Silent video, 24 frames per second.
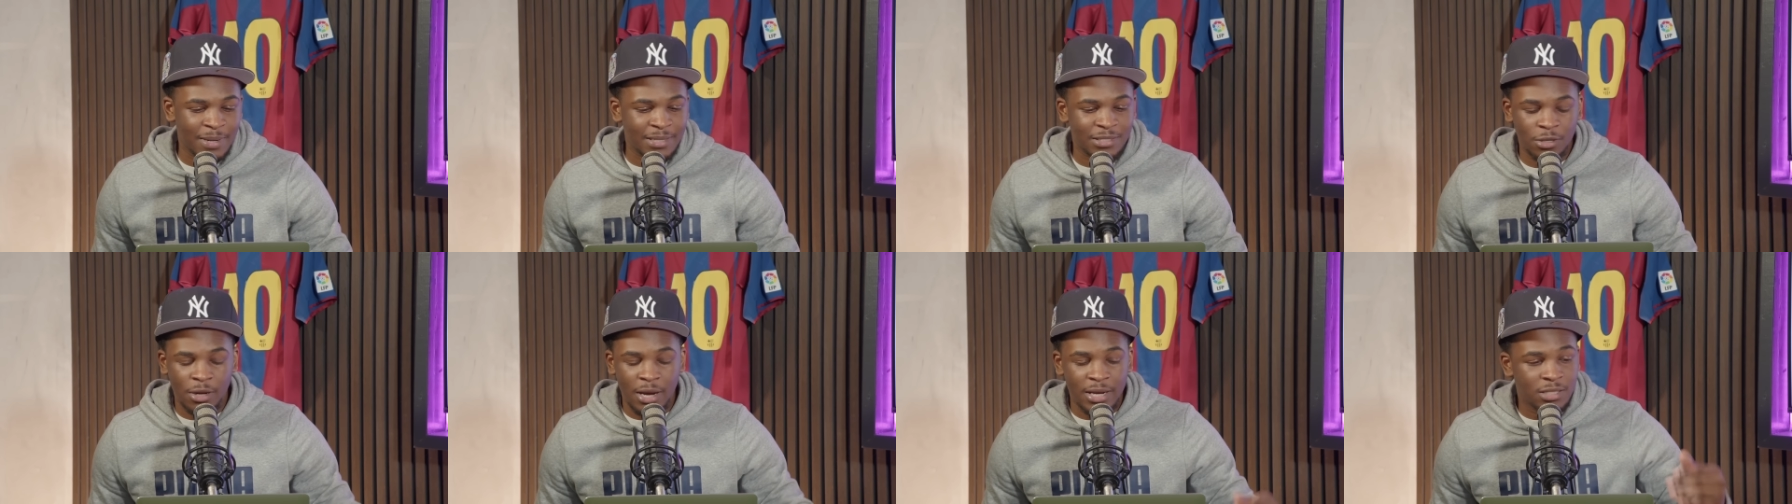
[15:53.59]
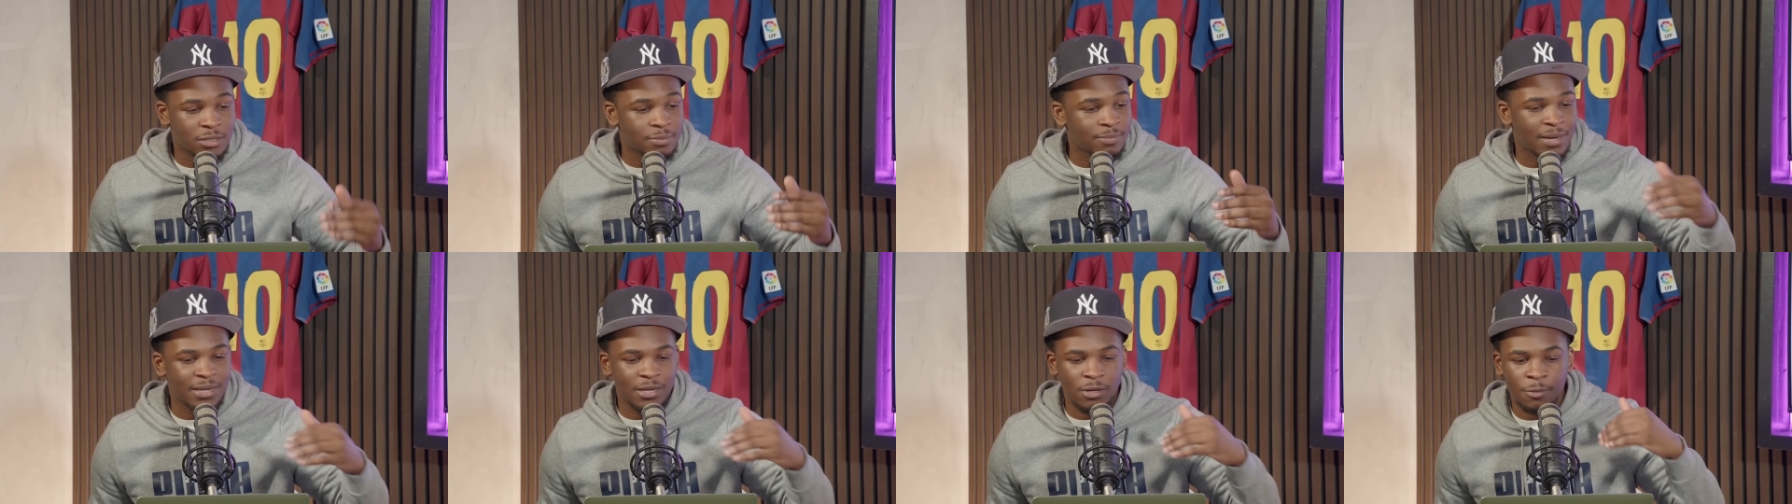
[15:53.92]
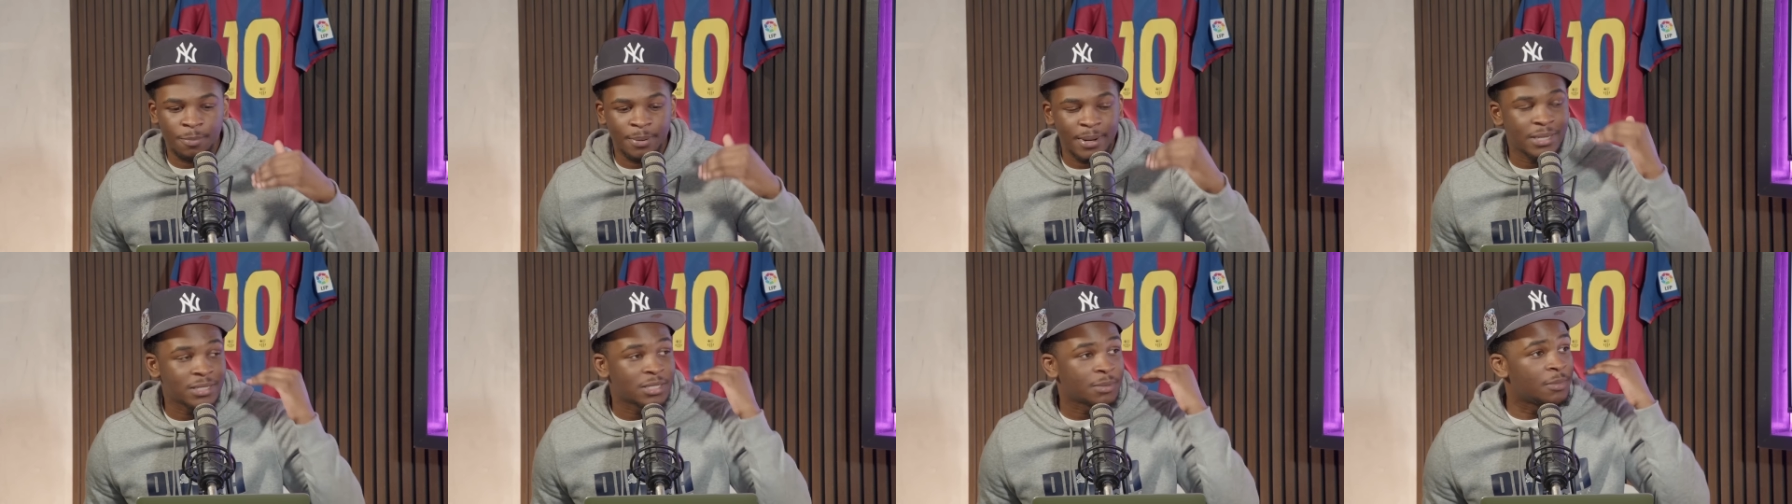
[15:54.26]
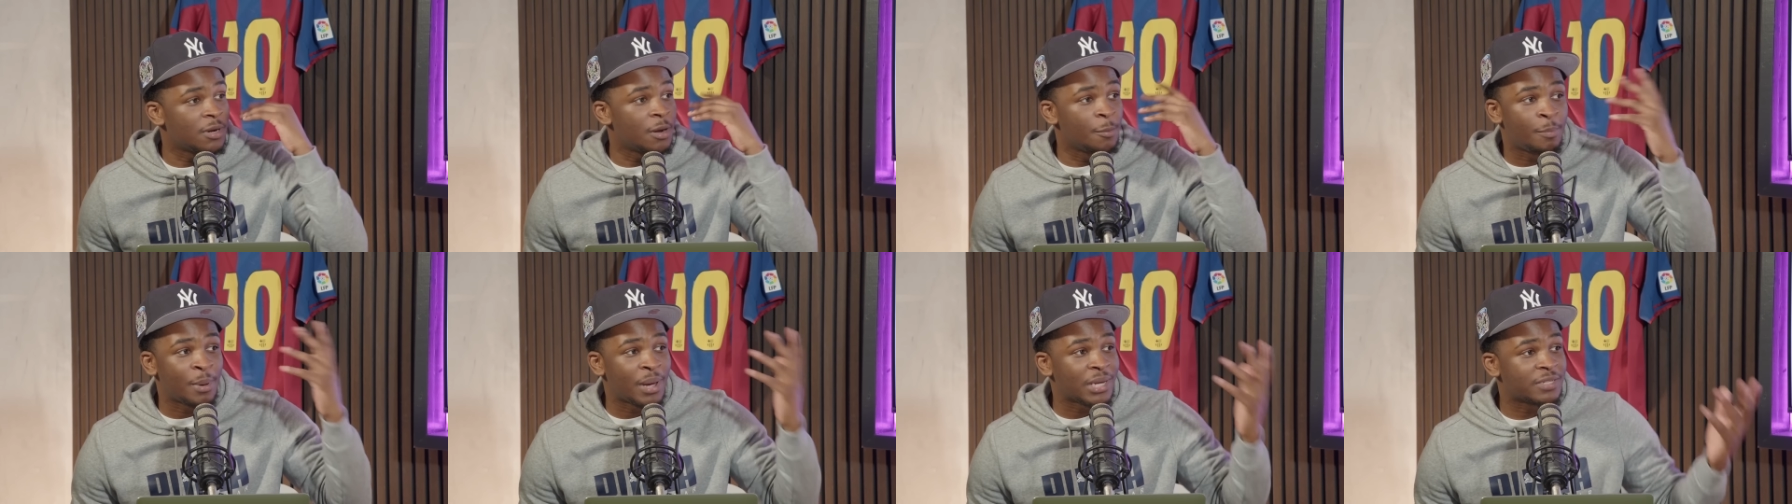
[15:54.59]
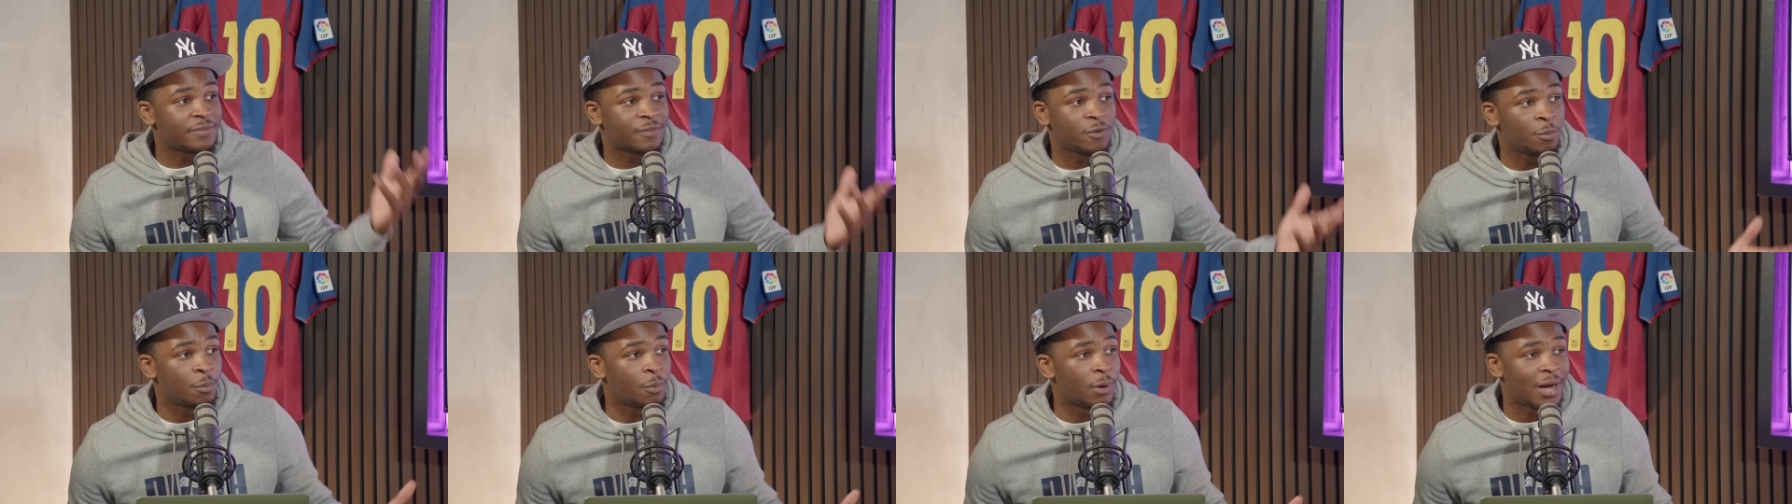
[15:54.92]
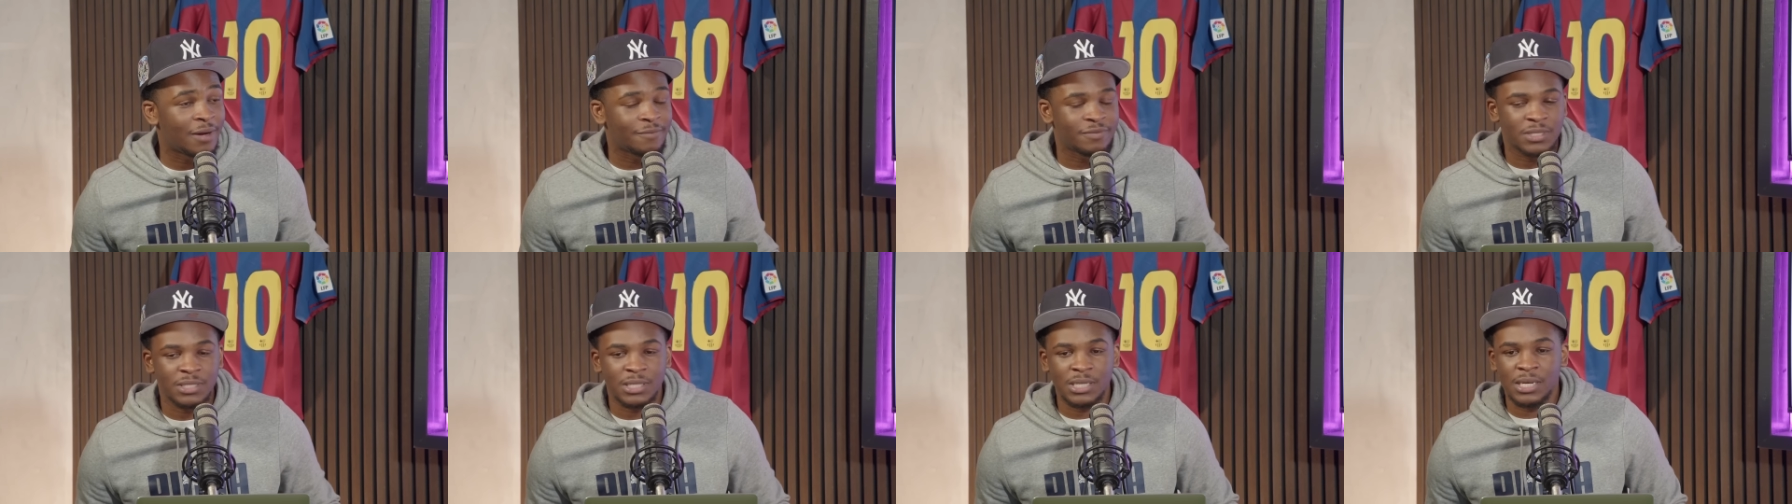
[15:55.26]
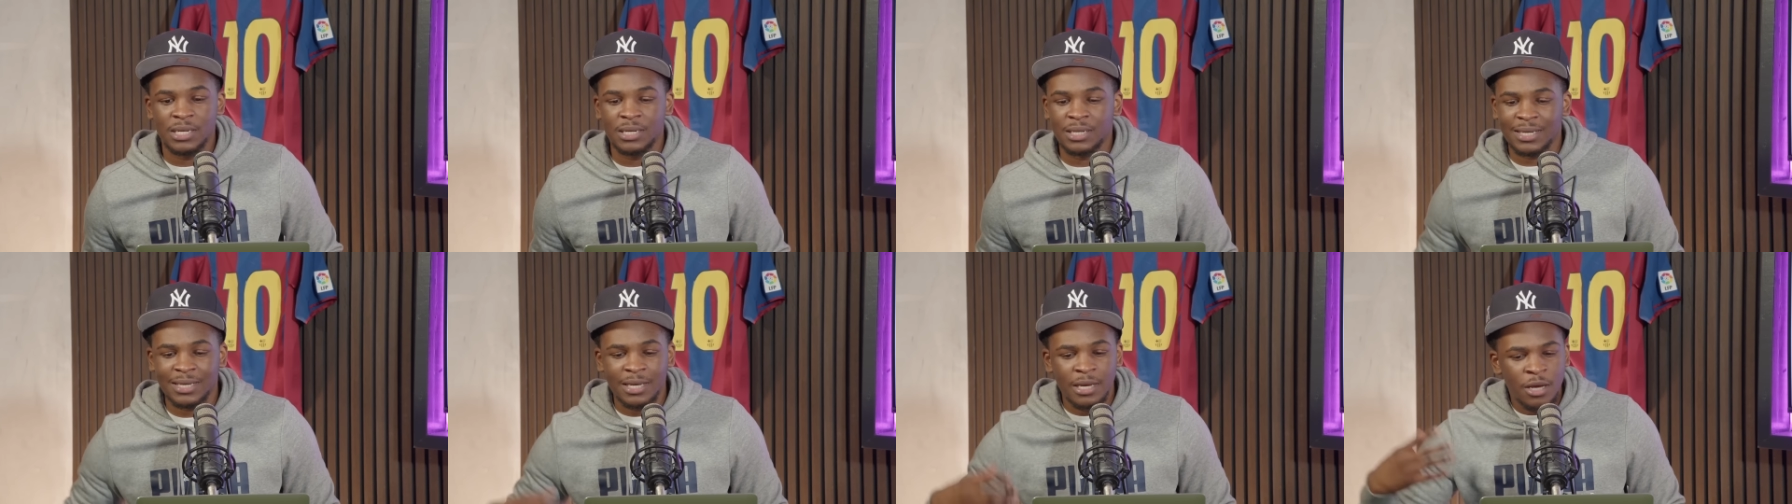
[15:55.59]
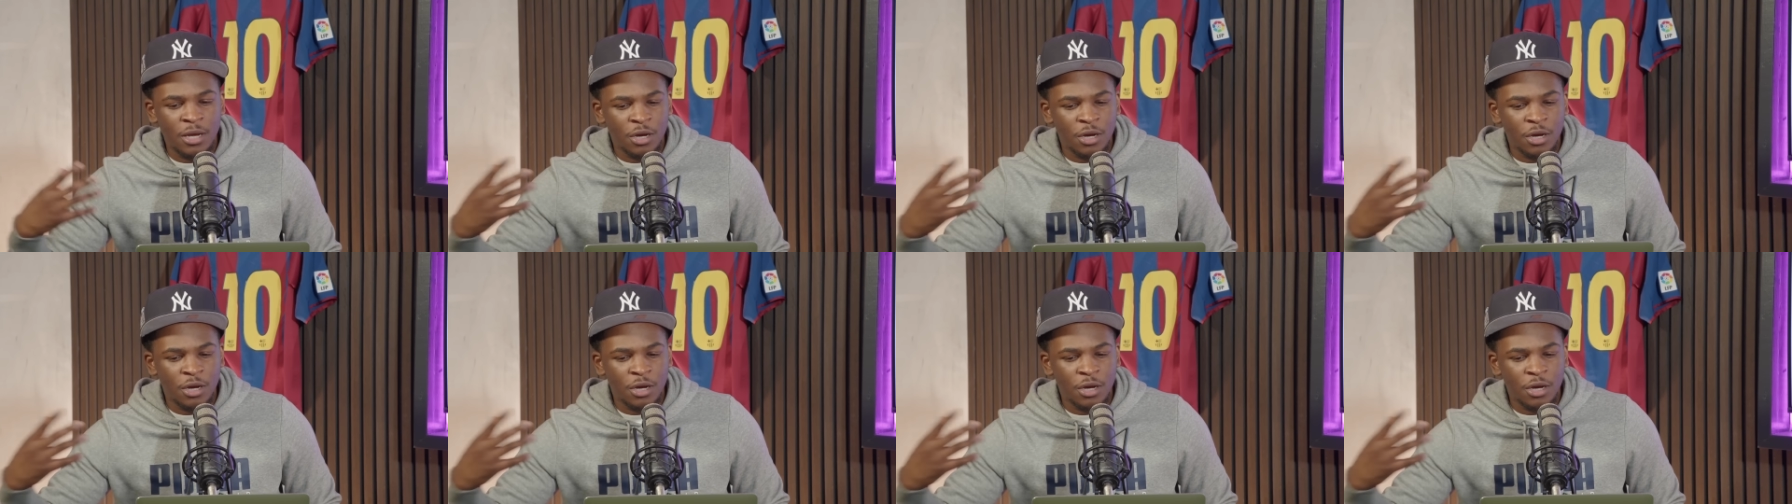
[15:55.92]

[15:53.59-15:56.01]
So Ace Man, they were playing some of the best football I've mm. seen.